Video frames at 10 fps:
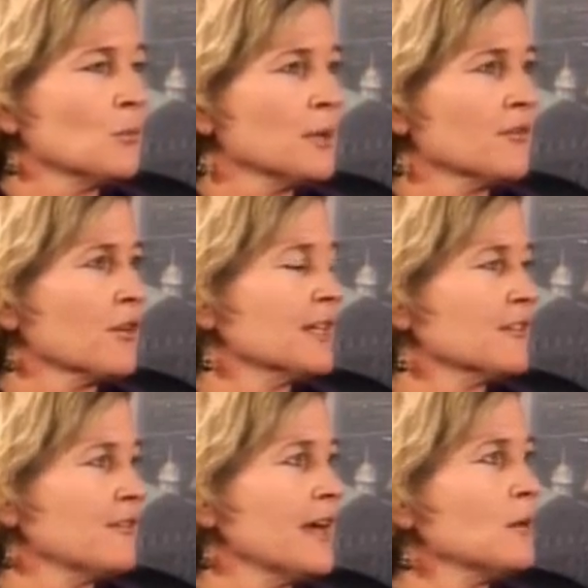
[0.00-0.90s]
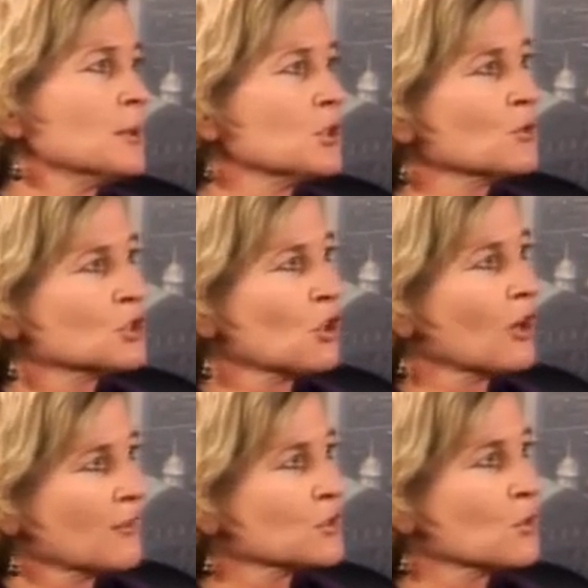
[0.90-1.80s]
don't be afraid to fail, but don't
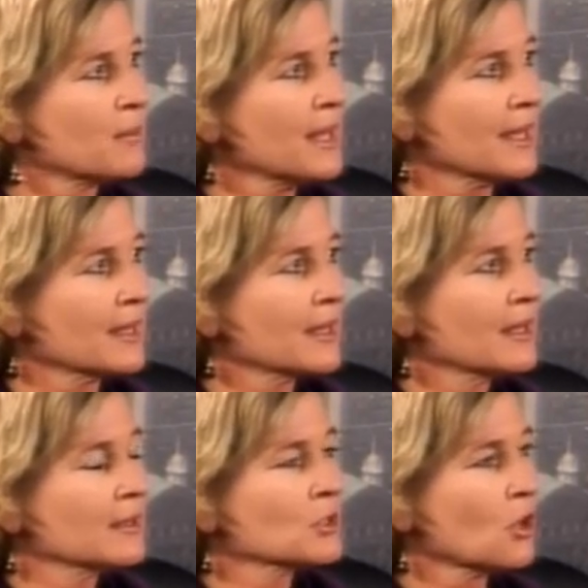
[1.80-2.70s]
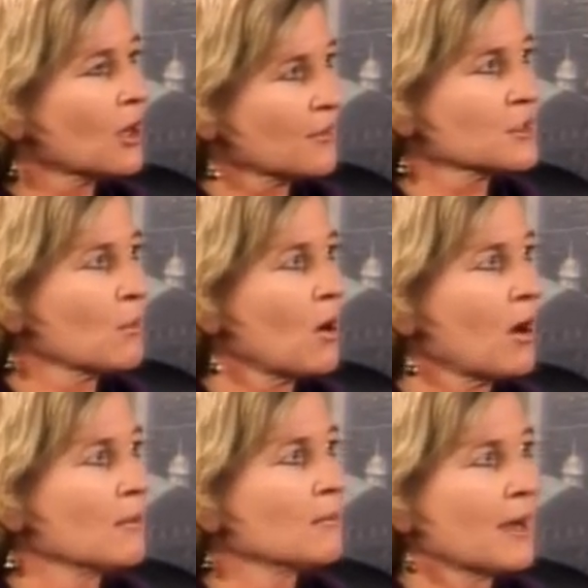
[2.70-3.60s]
start off so big. Start off
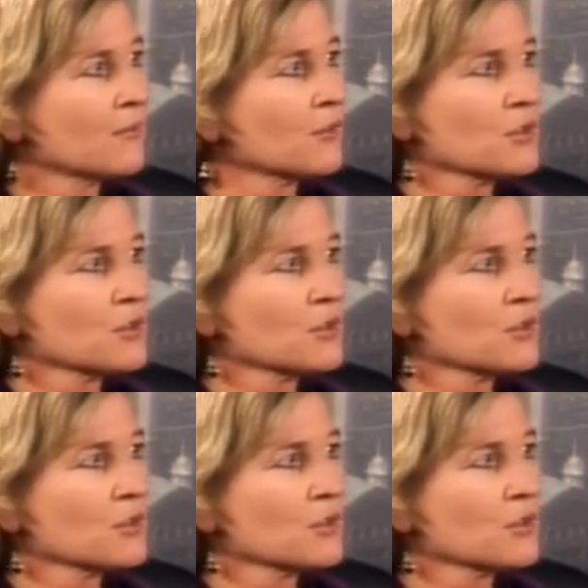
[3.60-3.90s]
small. My